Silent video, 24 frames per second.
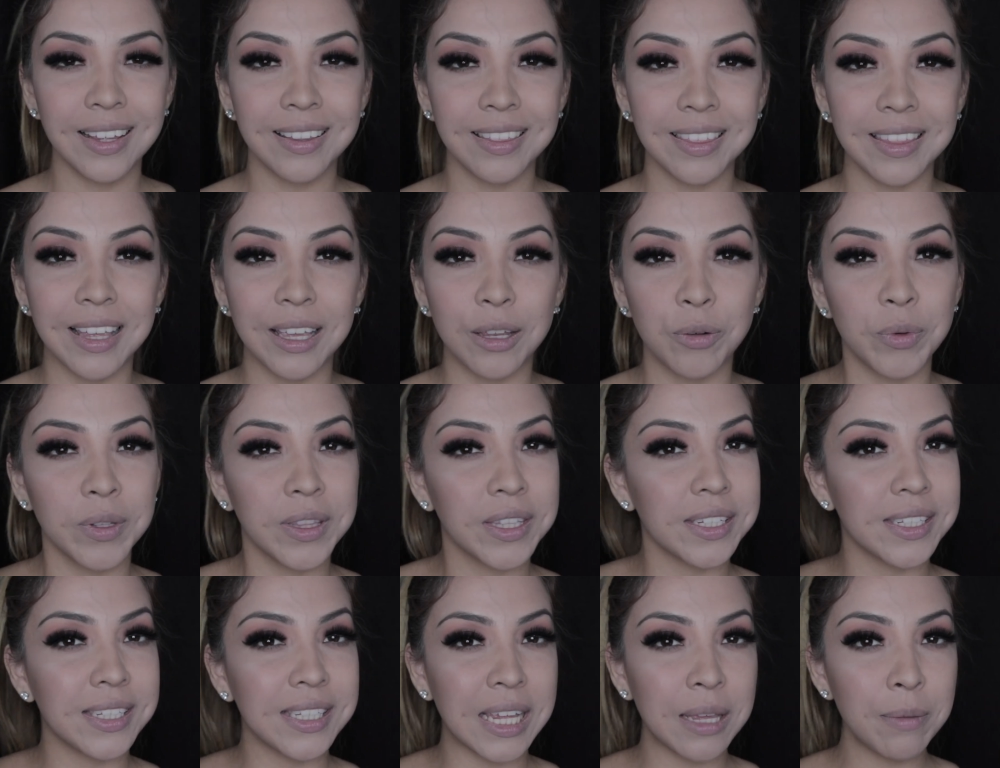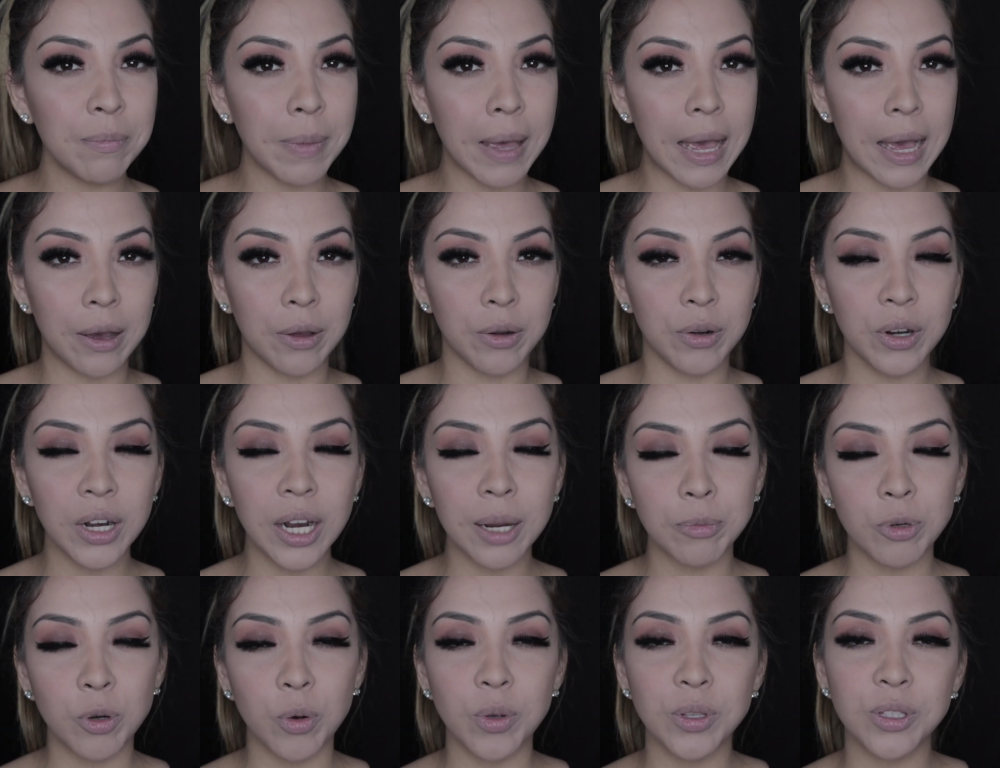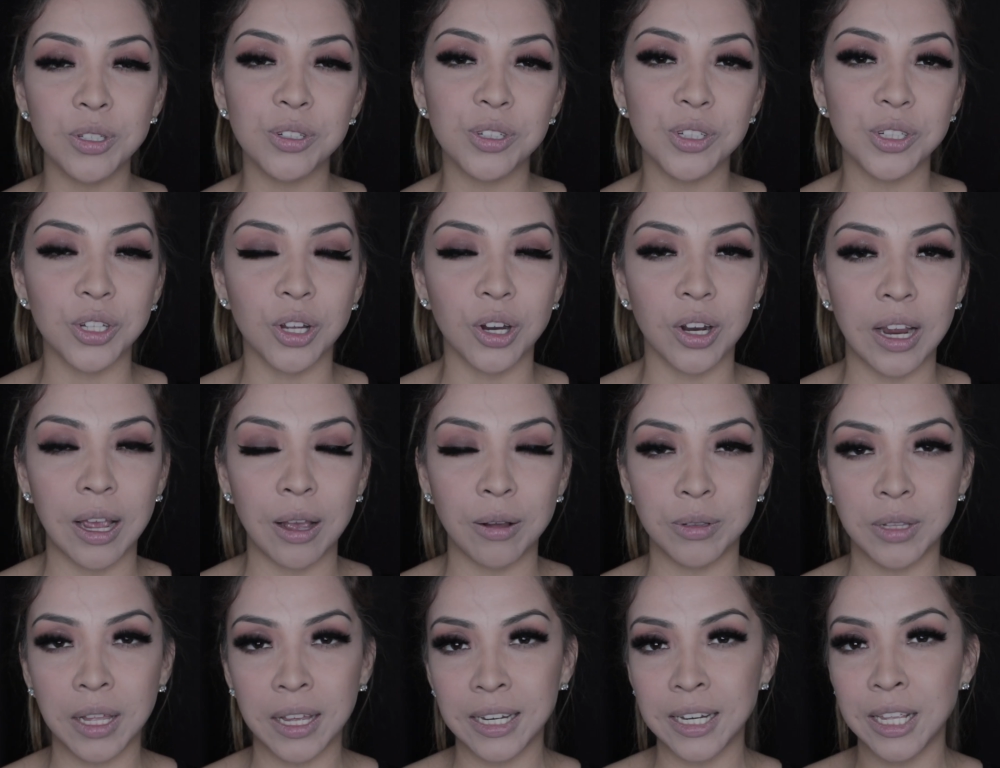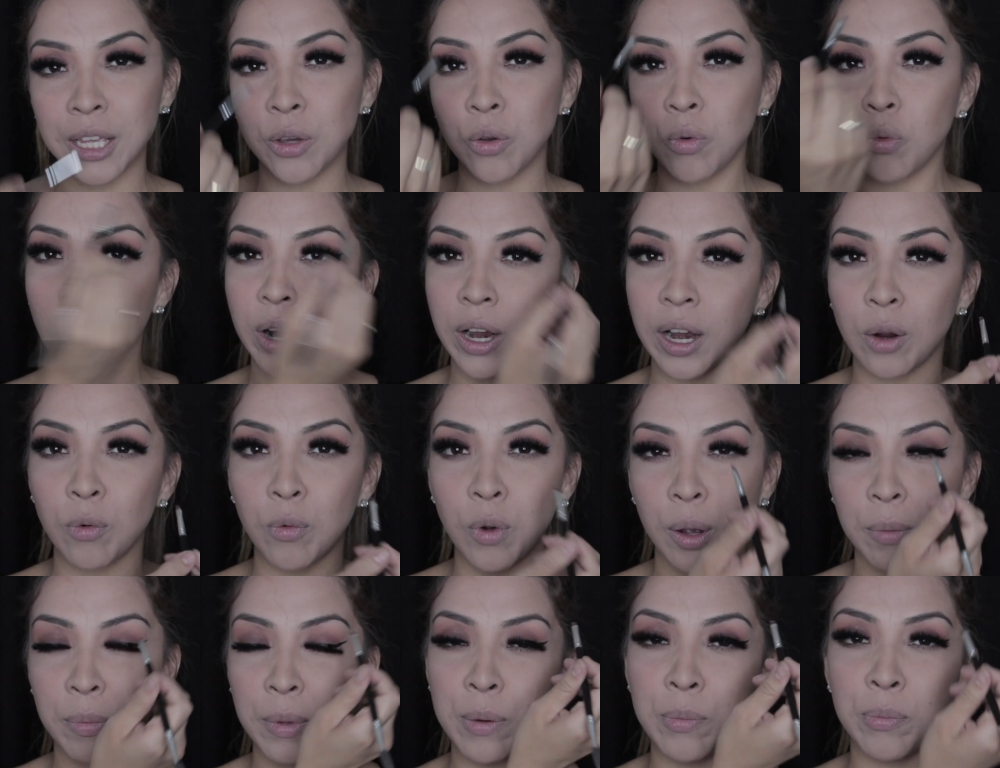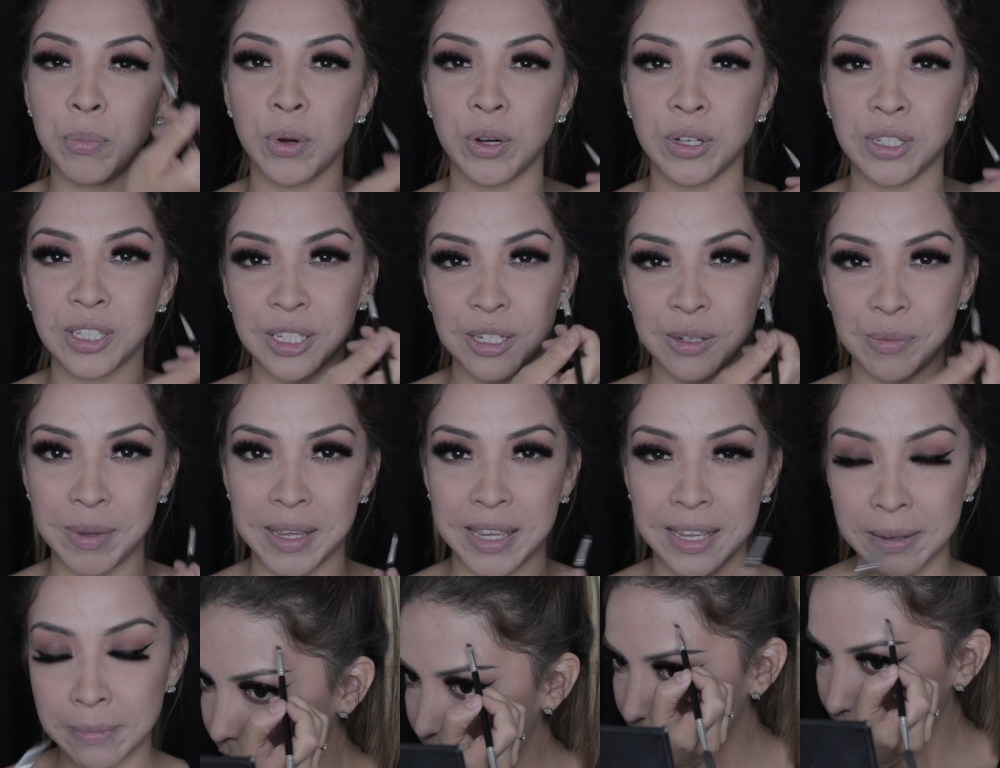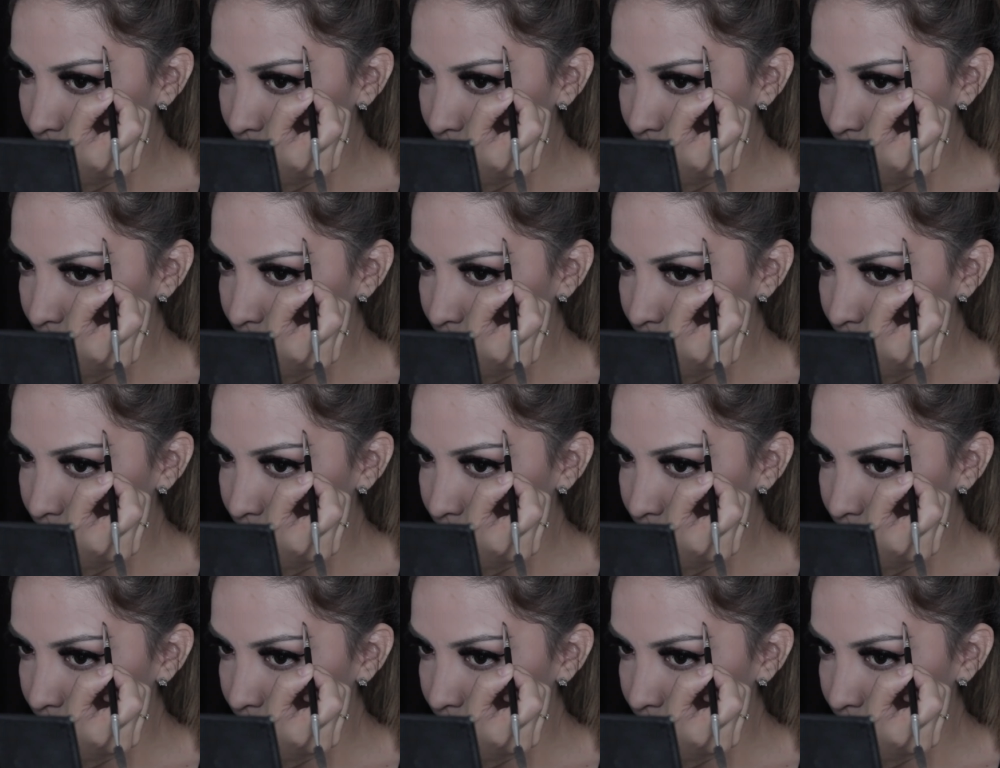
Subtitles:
Then with the same powder, I'm going to start outlining where I want my burns to be.